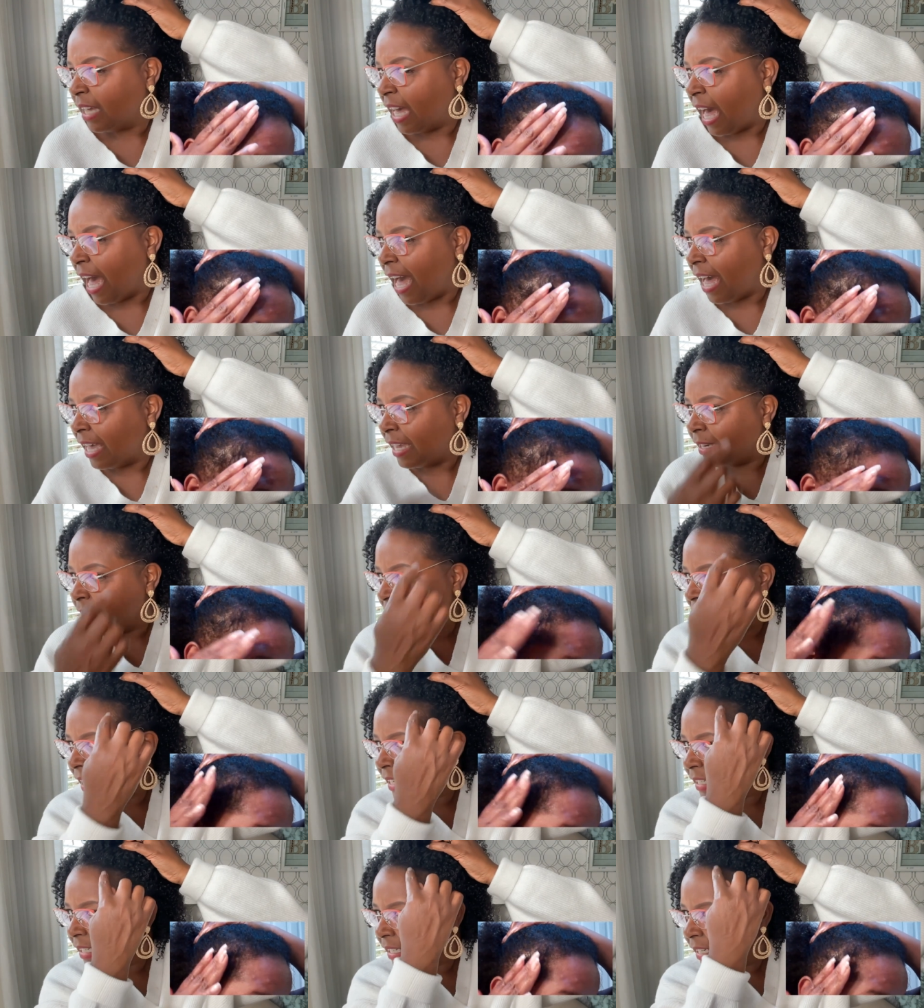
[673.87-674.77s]
I,
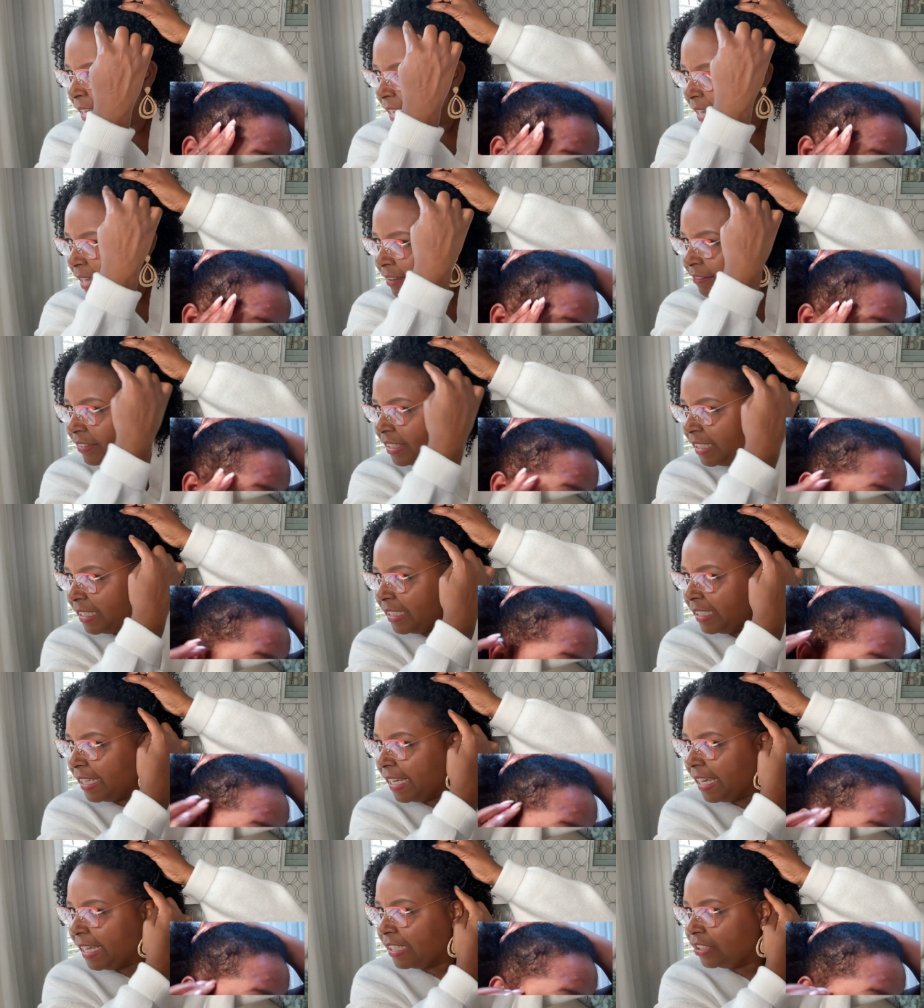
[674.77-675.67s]
I didn't have
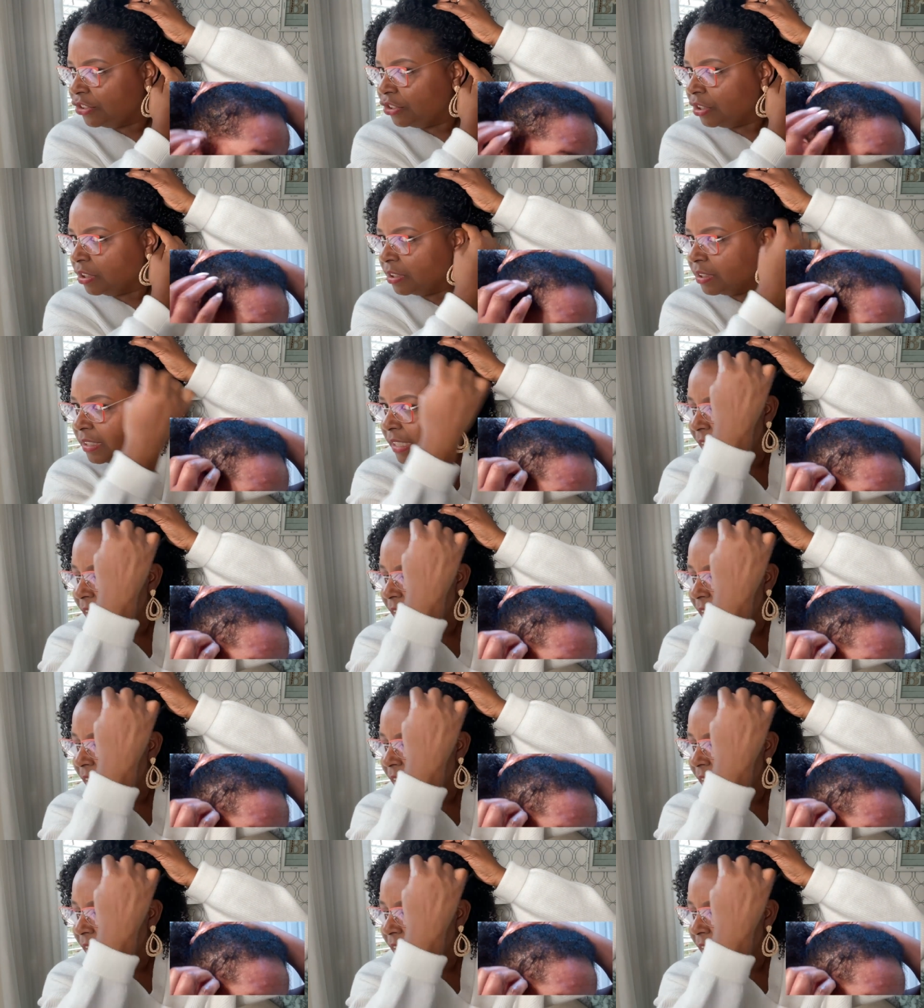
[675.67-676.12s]
any edges.